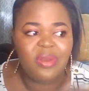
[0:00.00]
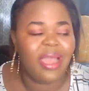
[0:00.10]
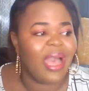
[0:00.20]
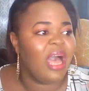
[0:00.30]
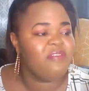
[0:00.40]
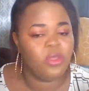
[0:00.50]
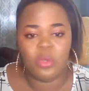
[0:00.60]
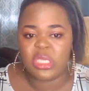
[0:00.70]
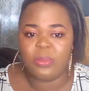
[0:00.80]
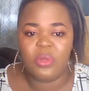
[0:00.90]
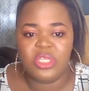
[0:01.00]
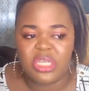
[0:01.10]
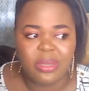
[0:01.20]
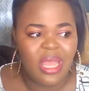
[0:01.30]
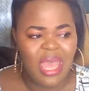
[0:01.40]
like, "I have your nudes, I'm going to
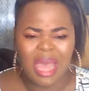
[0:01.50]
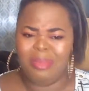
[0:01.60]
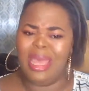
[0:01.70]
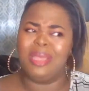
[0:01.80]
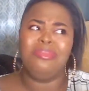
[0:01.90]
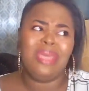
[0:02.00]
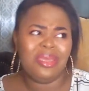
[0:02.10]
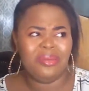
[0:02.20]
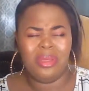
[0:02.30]
share it." I'm like, me.